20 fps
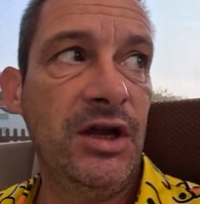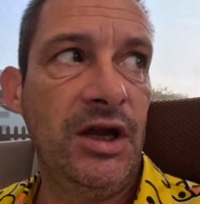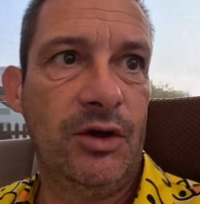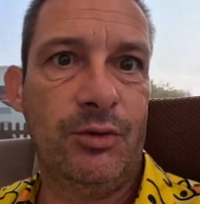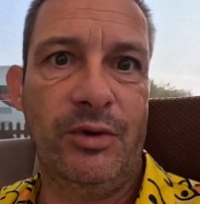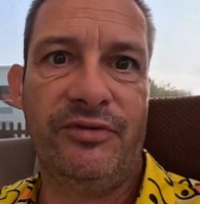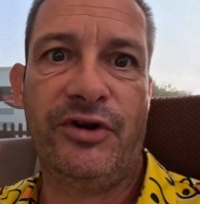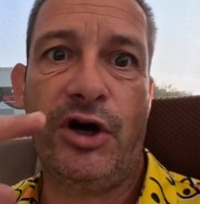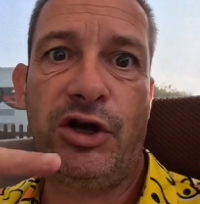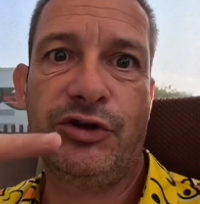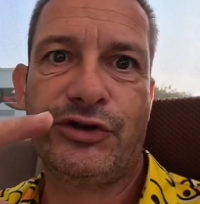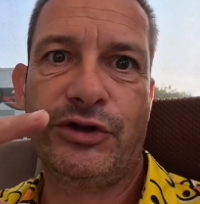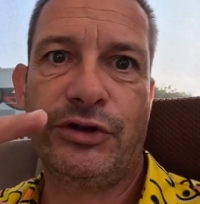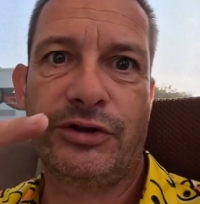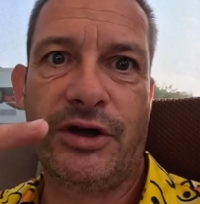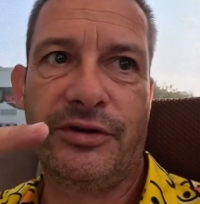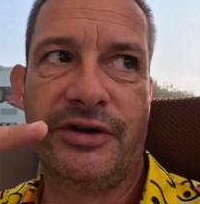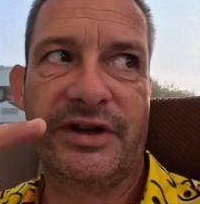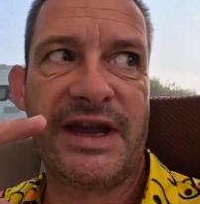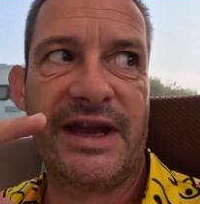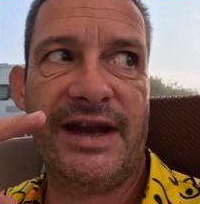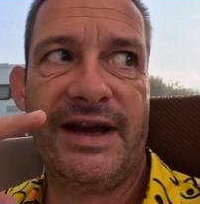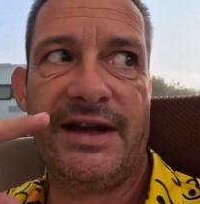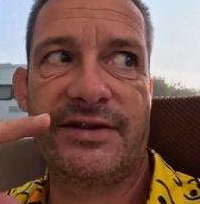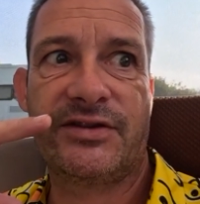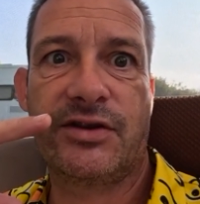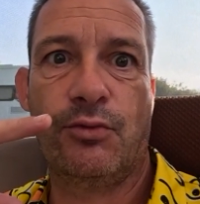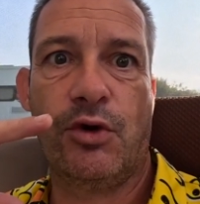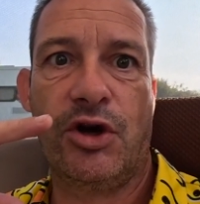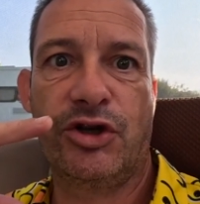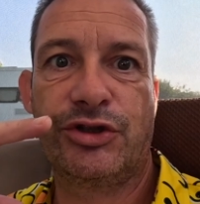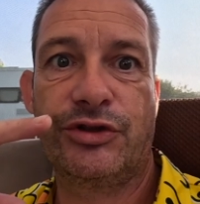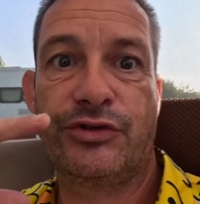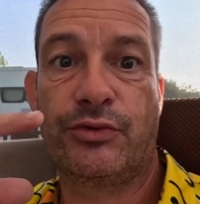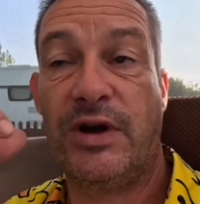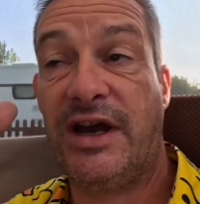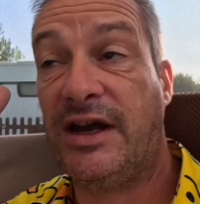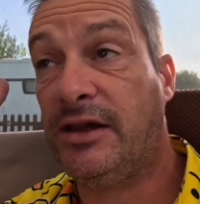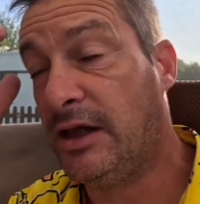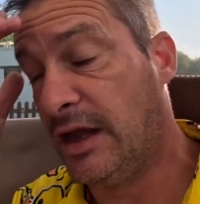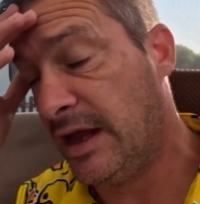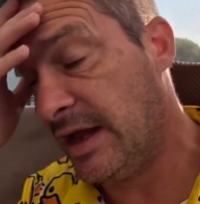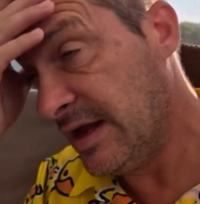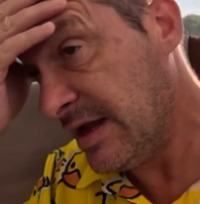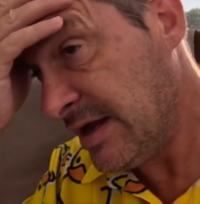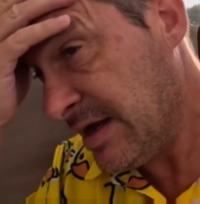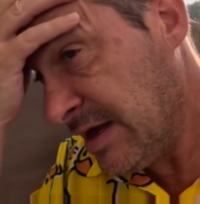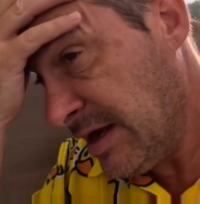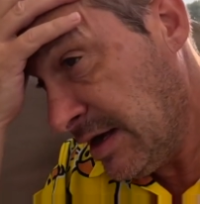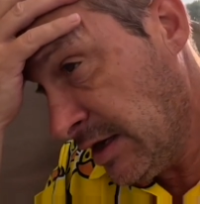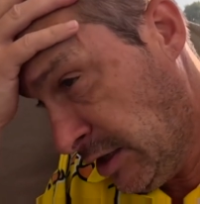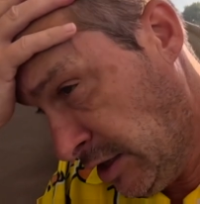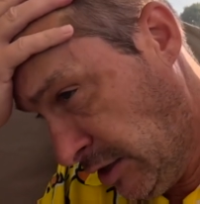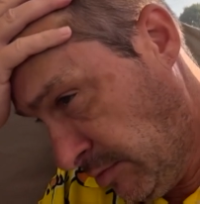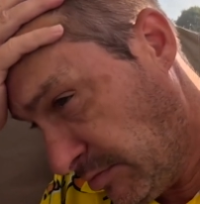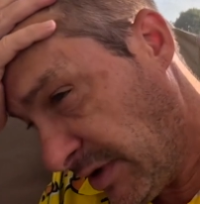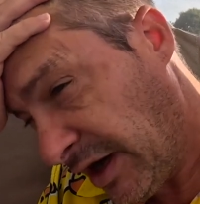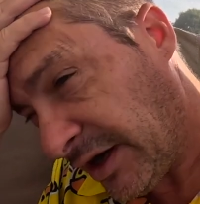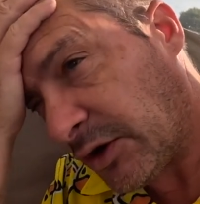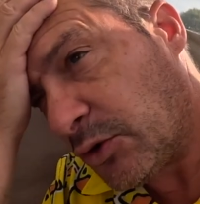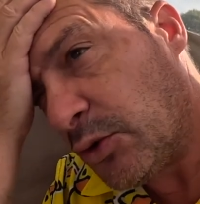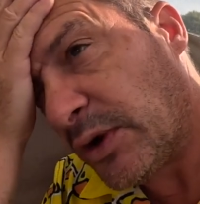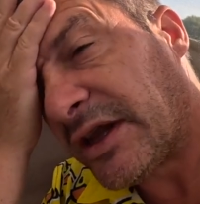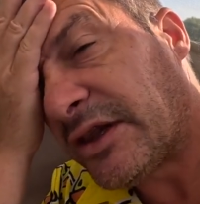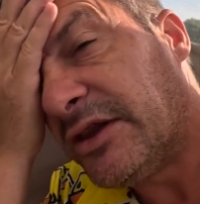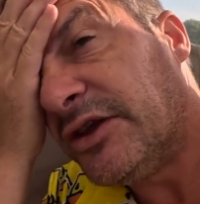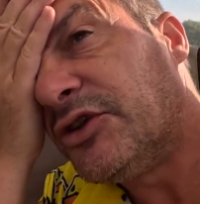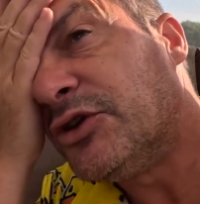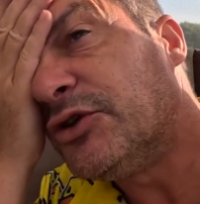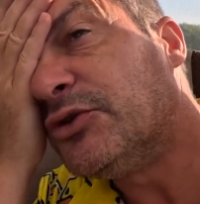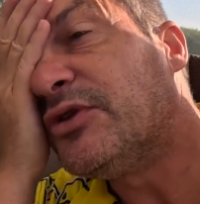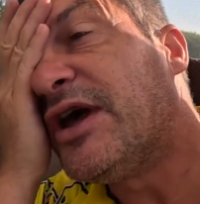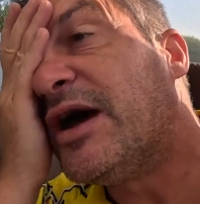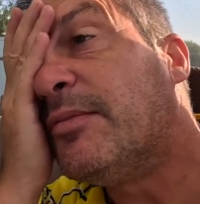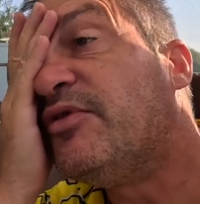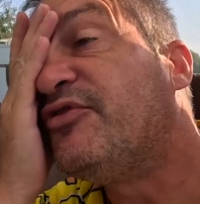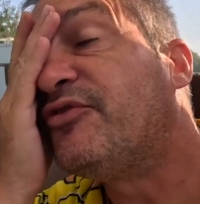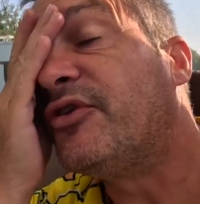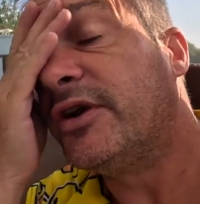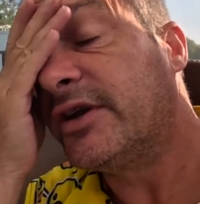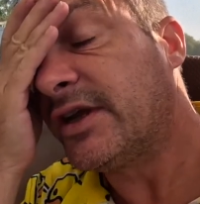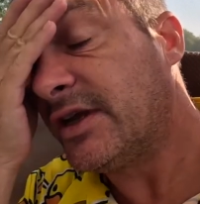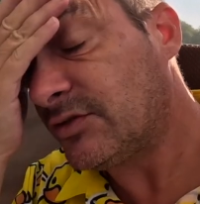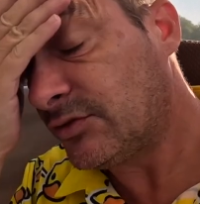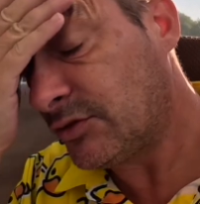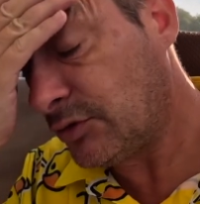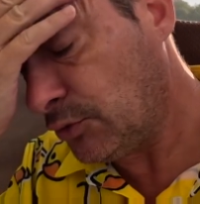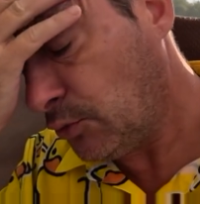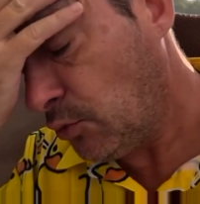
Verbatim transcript: We've also got the car to wash as well. Might quickly do that before it gets too